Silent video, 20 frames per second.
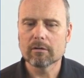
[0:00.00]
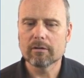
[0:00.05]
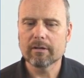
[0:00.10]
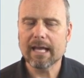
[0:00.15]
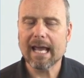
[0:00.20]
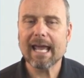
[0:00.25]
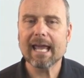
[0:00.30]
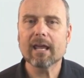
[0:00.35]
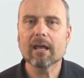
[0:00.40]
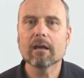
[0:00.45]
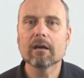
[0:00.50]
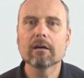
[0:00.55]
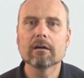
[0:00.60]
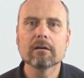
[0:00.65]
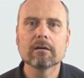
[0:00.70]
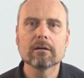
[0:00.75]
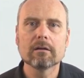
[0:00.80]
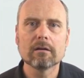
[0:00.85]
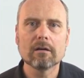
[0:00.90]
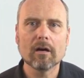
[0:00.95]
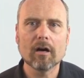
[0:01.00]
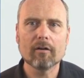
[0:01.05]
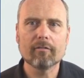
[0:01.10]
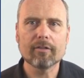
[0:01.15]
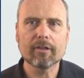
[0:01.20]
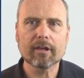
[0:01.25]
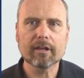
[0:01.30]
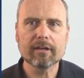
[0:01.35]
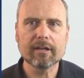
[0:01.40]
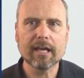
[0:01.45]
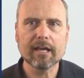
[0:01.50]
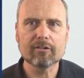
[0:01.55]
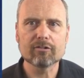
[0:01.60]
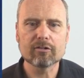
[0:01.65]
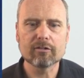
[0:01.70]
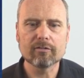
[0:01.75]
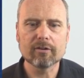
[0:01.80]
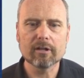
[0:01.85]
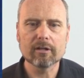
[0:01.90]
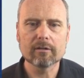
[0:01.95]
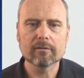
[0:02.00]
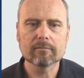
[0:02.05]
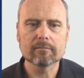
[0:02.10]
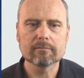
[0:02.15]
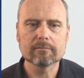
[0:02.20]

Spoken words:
Day of the Catastrophe.